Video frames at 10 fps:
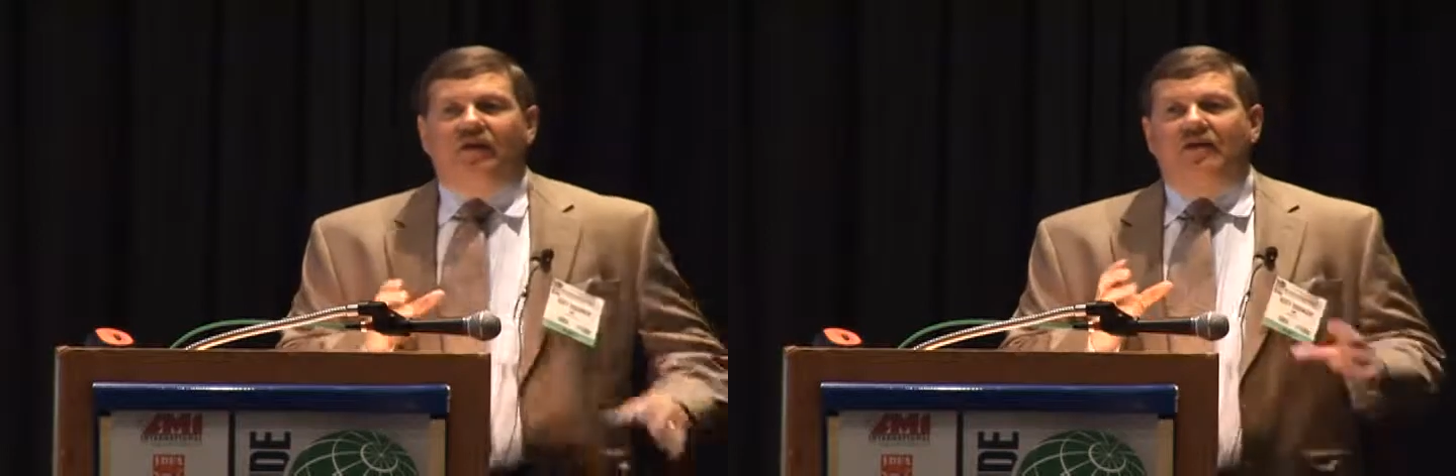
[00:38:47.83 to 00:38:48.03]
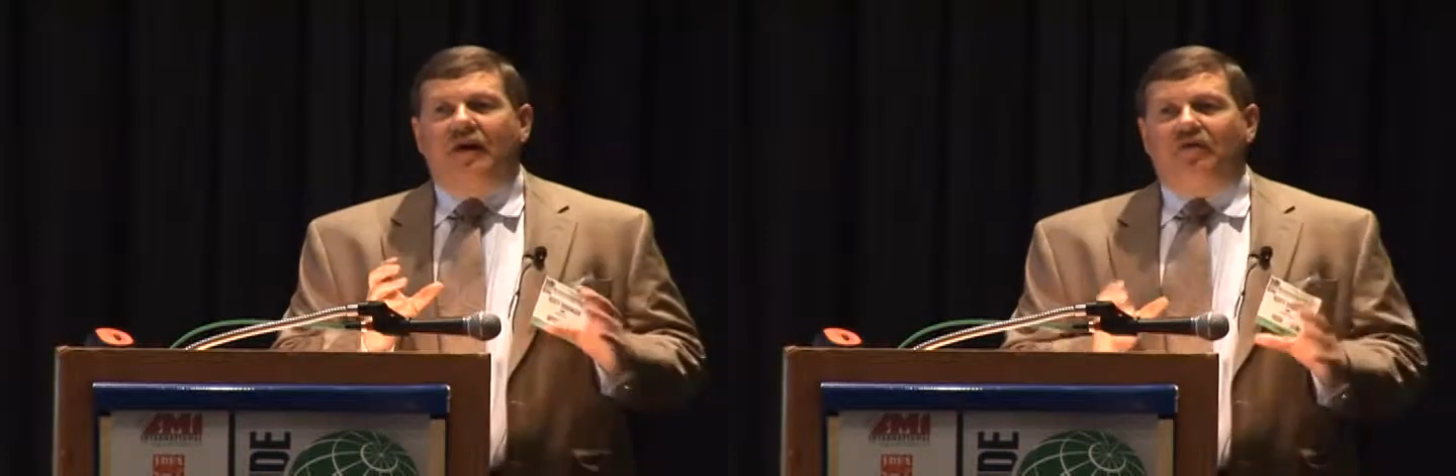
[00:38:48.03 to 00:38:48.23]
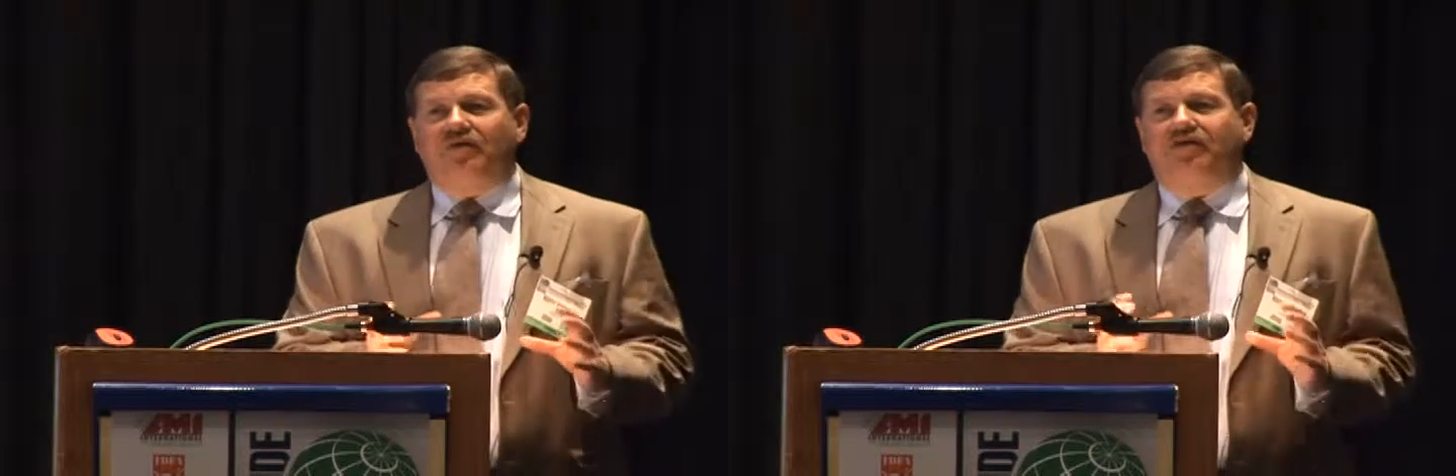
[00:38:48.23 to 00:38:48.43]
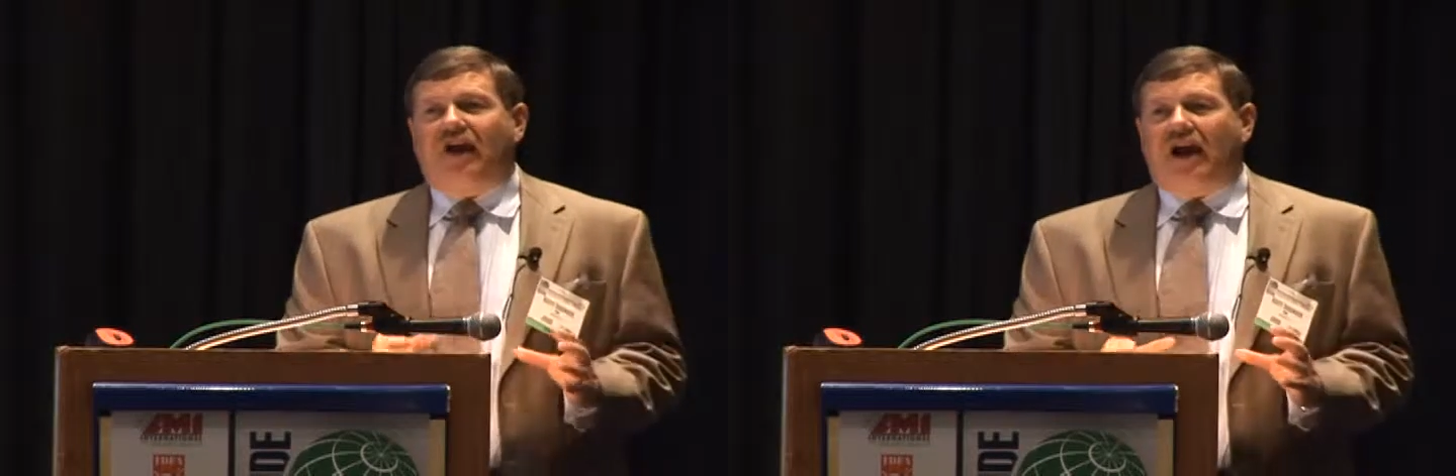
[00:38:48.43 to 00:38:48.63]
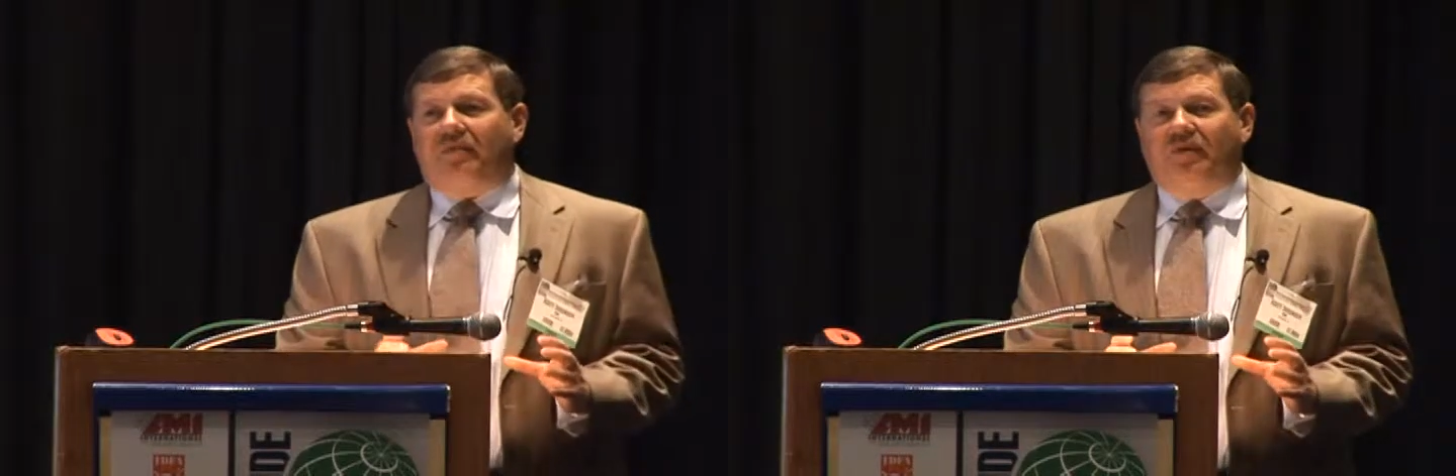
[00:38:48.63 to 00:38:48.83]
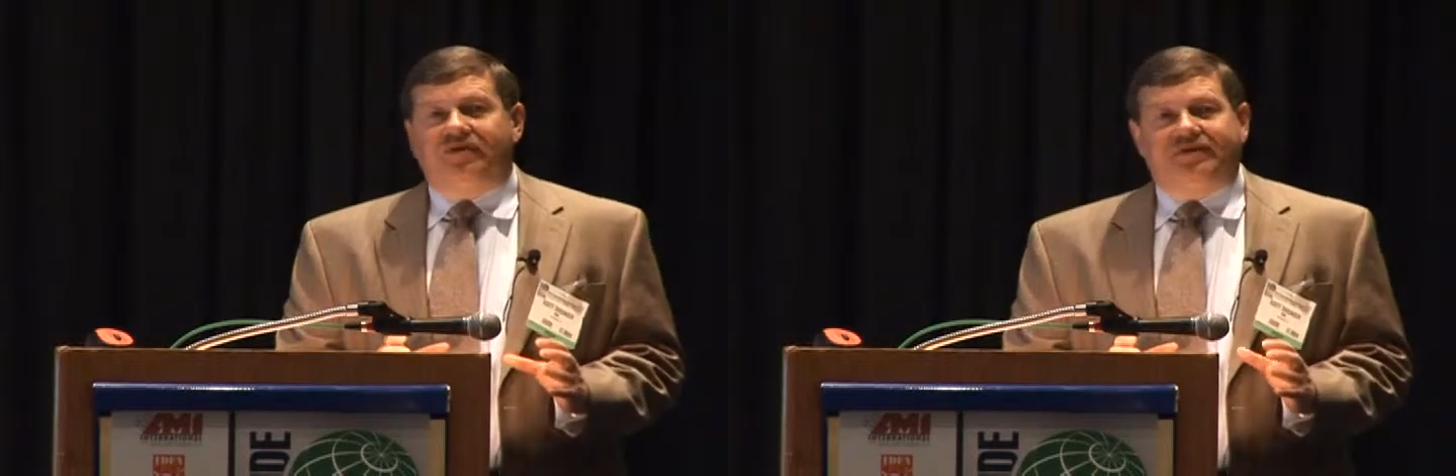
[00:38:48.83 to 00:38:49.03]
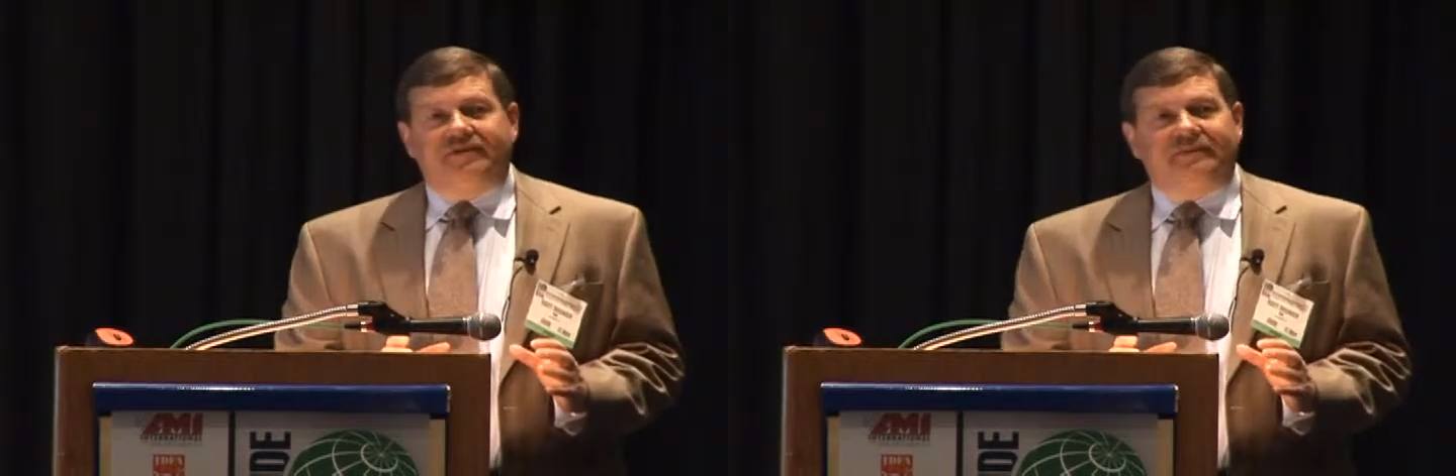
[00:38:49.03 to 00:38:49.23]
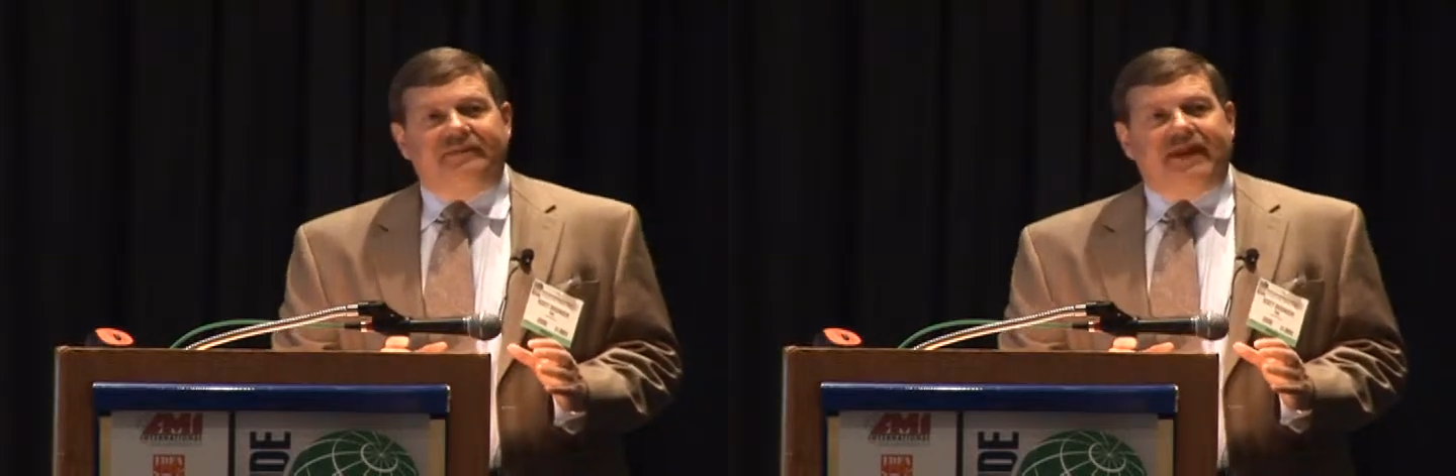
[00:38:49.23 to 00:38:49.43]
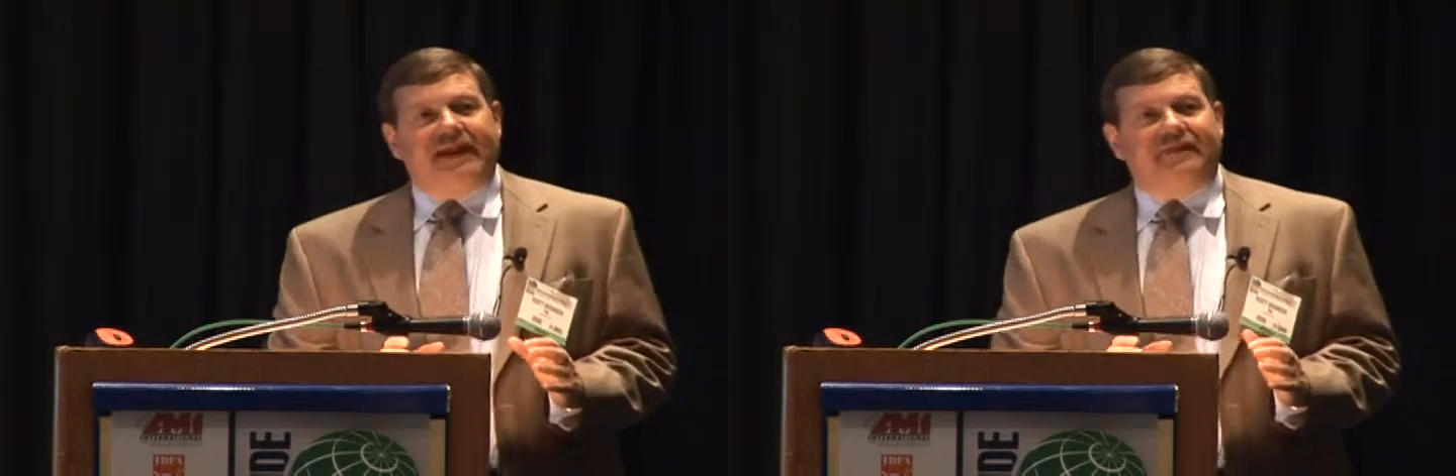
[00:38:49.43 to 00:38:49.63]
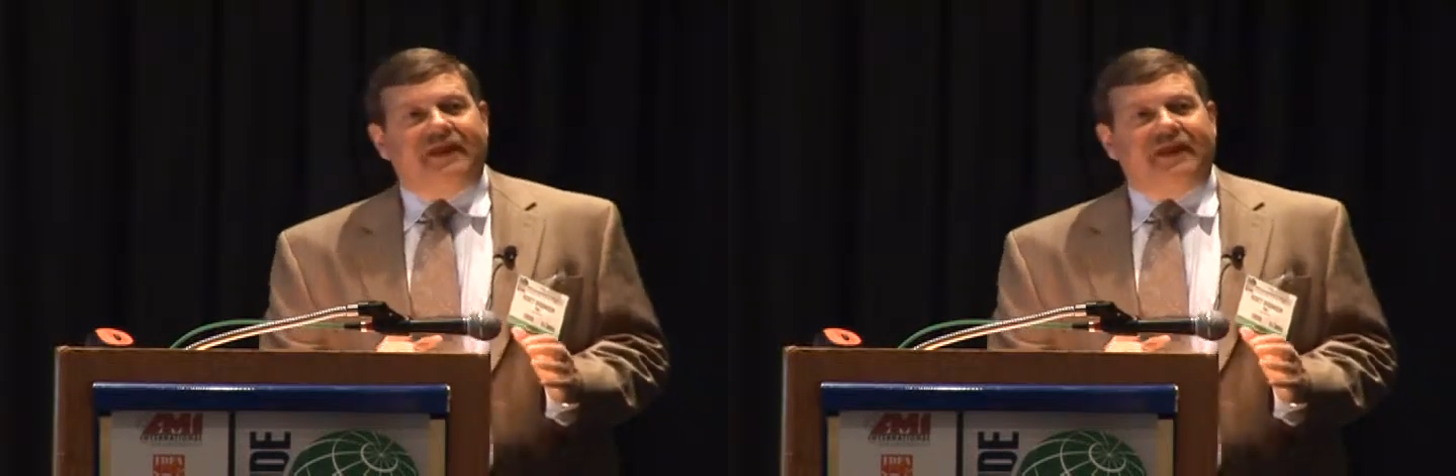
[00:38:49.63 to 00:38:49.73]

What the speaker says: those shoppers that have